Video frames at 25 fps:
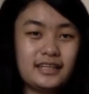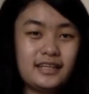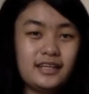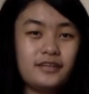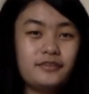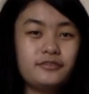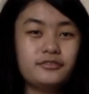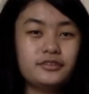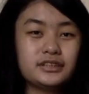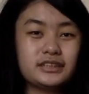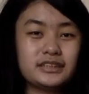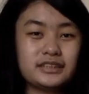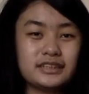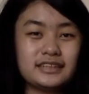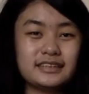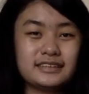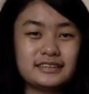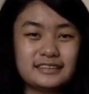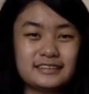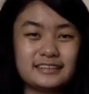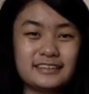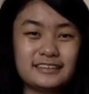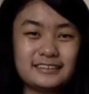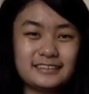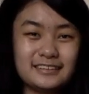which is
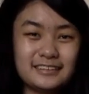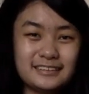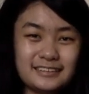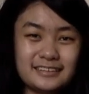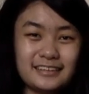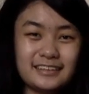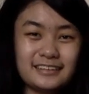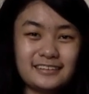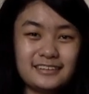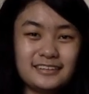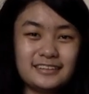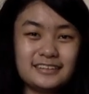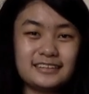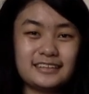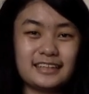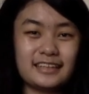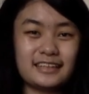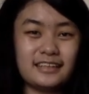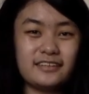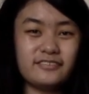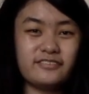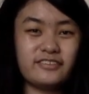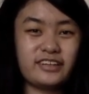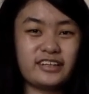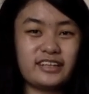statistically
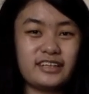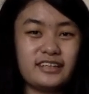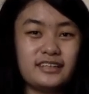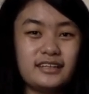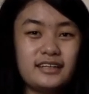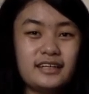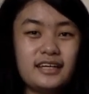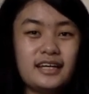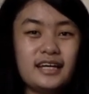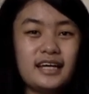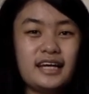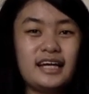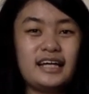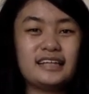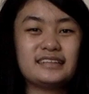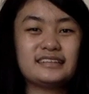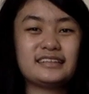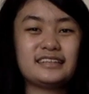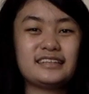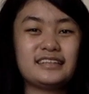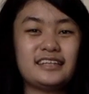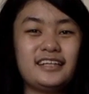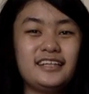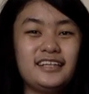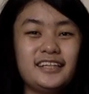significant as
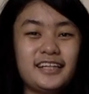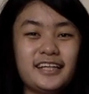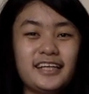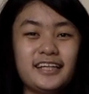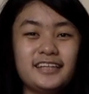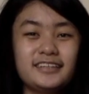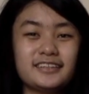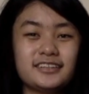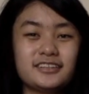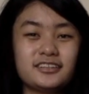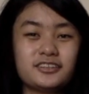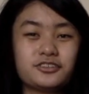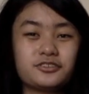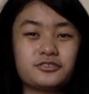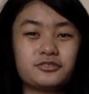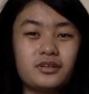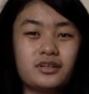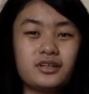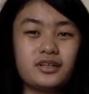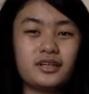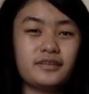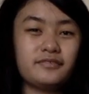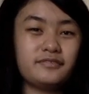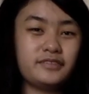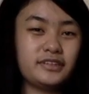it indicates a
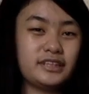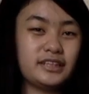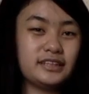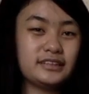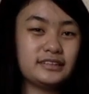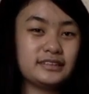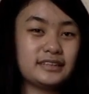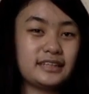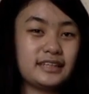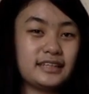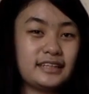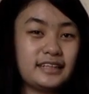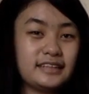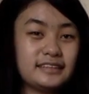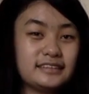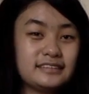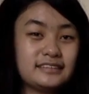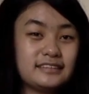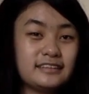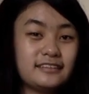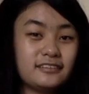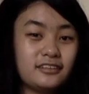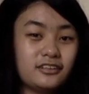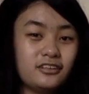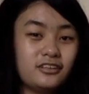strong evidence against
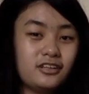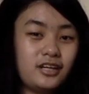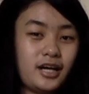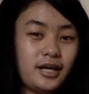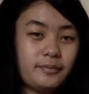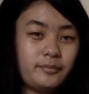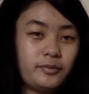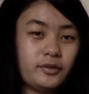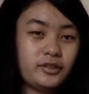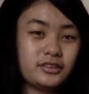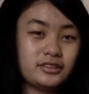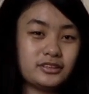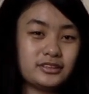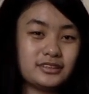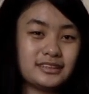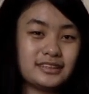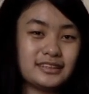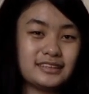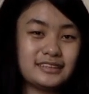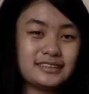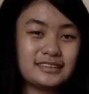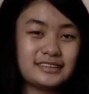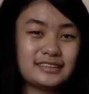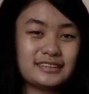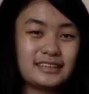the null
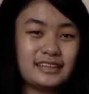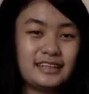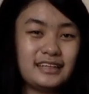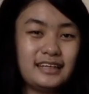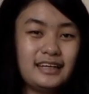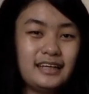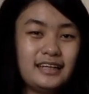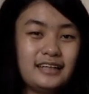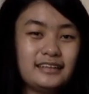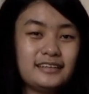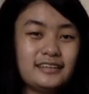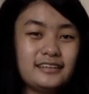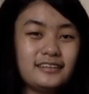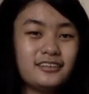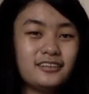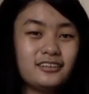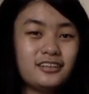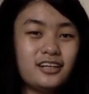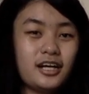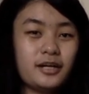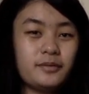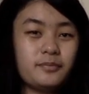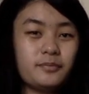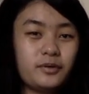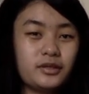hypothesis. The null
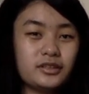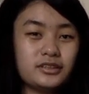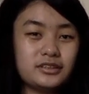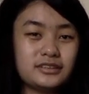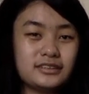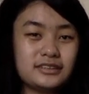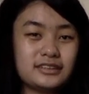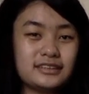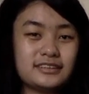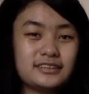hypothesis